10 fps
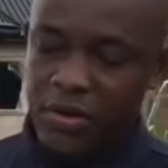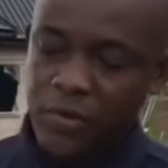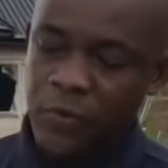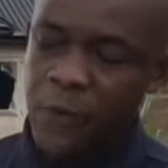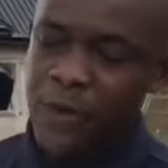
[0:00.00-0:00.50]

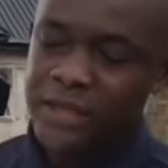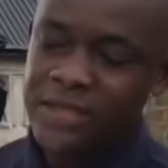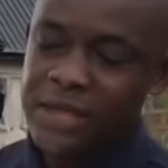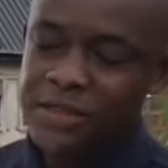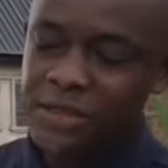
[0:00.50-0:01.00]
when we
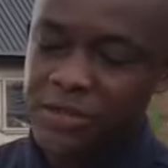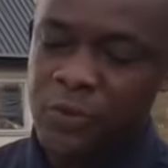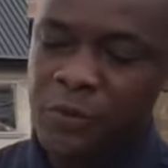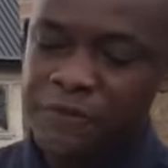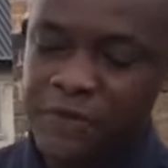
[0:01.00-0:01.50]
attach this,
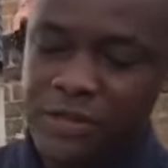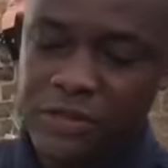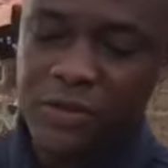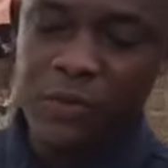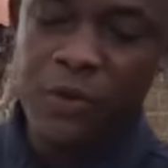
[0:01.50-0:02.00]
when we fix
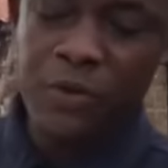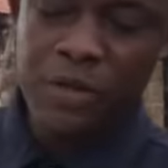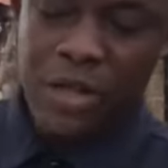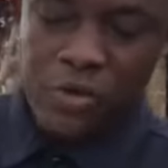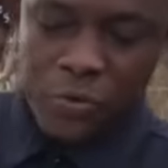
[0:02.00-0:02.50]
this to the wall,
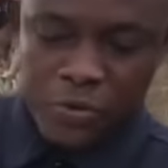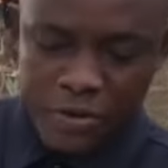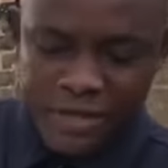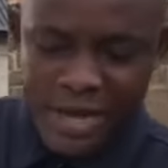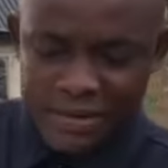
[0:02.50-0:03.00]
you will
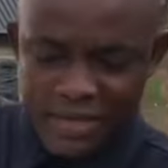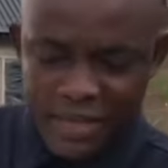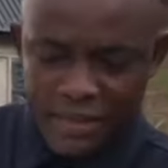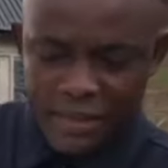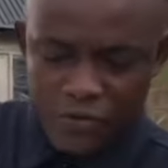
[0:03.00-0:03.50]
just cast
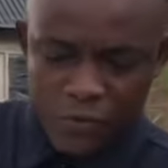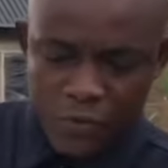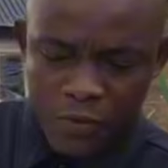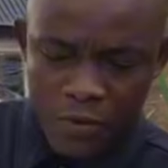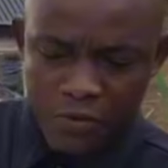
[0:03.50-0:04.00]
a little
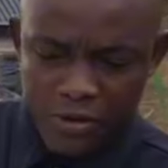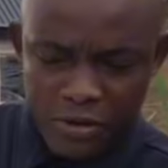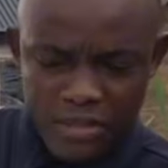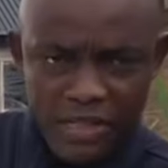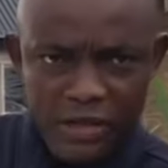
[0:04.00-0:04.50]
concrete,
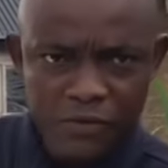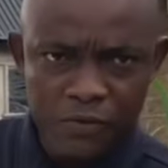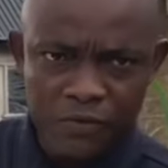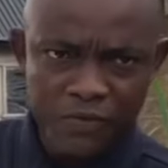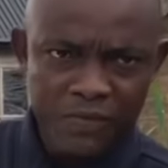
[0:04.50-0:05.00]
just a little.